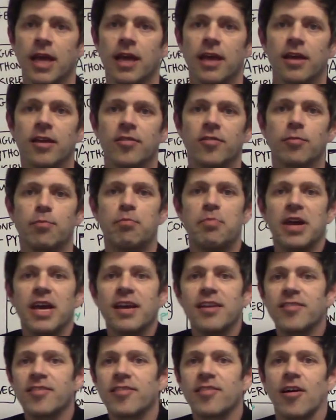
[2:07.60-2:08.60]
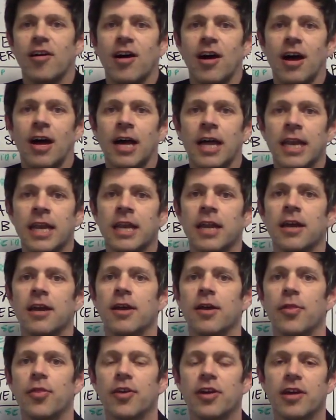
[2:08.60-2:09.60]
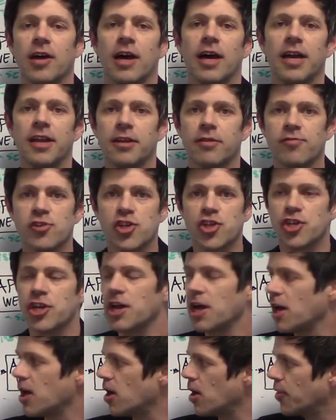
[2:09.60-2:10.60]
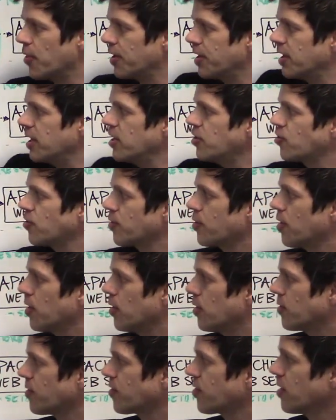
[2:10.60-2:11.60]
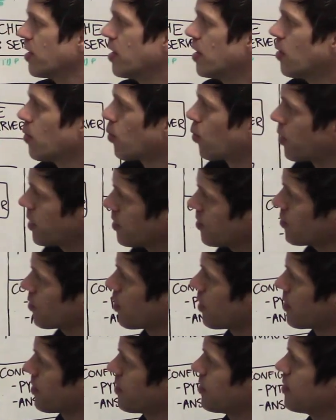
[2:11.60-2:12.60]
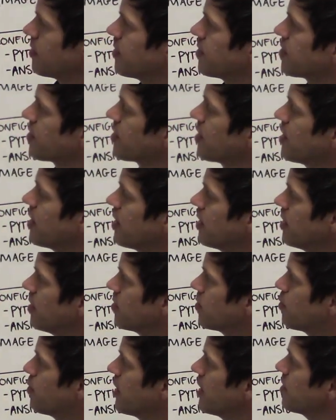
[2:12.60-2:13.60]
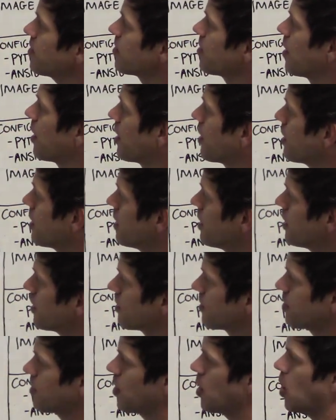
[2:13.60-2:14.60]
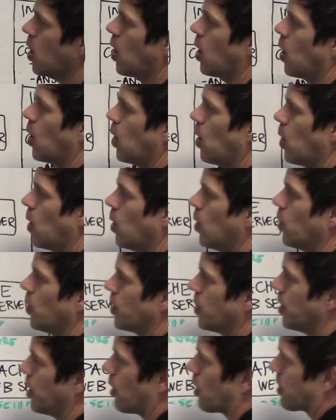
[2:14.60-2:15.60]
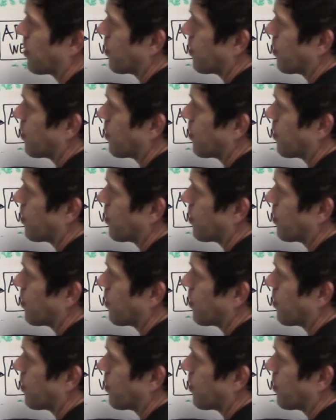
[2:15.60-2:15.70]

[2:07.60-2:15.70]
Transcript: is based on the kind of shell that each of those resources is based on. So, our